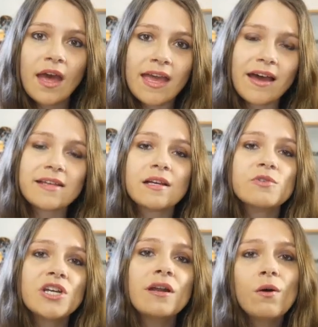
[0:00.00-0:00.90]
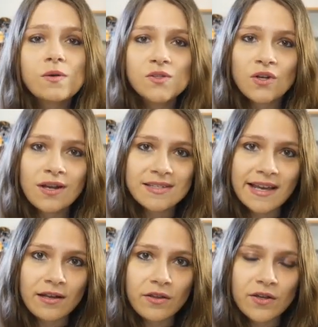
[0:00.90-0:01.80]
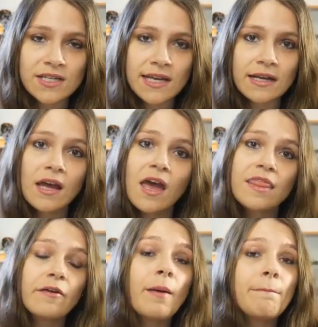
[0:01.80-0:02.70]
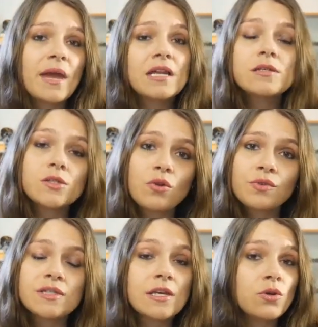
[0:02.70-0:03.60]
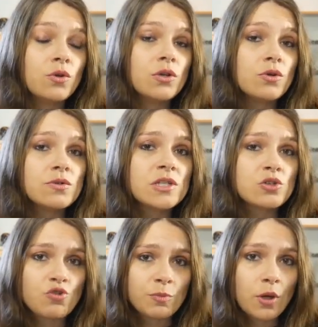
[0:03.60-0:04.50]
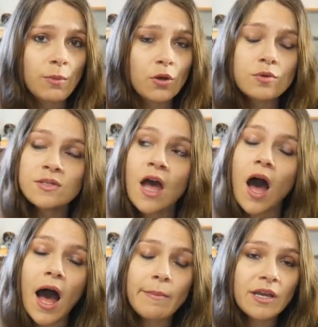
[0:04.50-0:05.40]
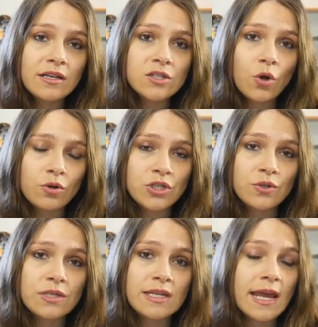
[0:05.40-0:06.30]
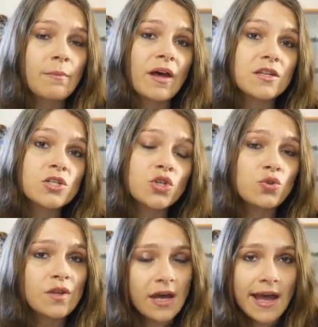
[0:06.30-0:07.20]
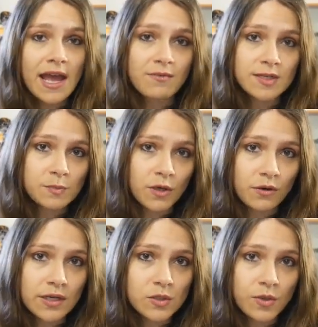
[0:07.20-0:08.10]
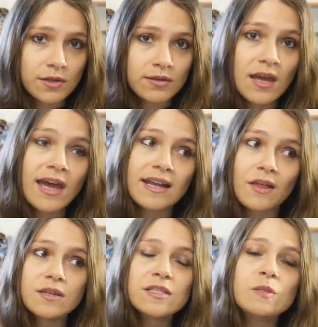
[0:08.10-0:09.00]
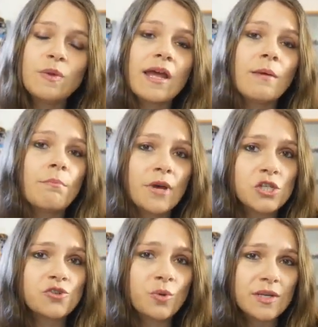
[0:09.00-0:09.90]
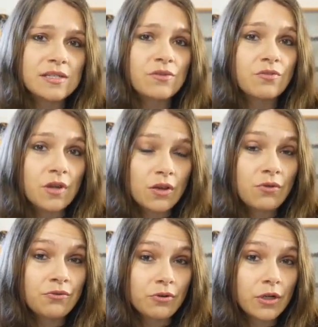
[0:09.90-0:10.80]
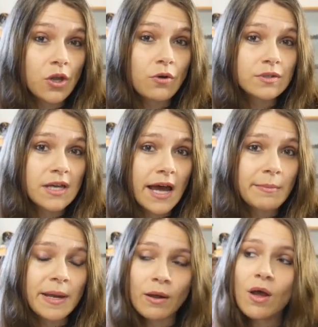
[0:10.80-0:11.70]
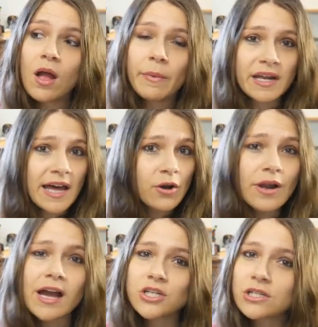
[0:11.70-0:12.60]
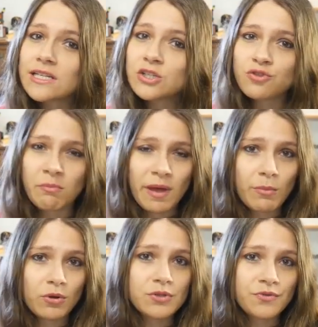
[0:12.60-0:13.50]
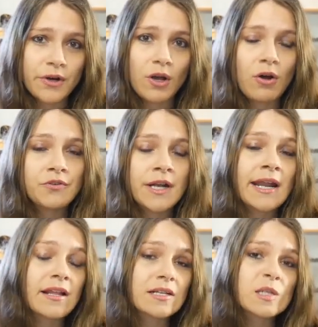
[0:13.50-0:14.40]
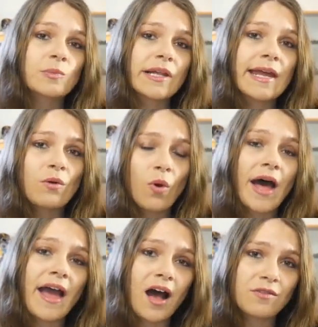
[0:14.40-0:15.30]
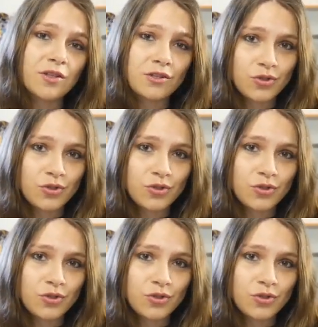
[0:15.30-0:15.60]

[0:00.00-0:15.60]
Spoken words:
Hey guys, I'm Jenna, also known as Ayla13. There are many solvents that you can use to strip your models. I'm going to talk to you today about the two that I have experience with. Now this has been a much requested video for a long time now, but I don't actually strip my models very often, and I'll explain why after the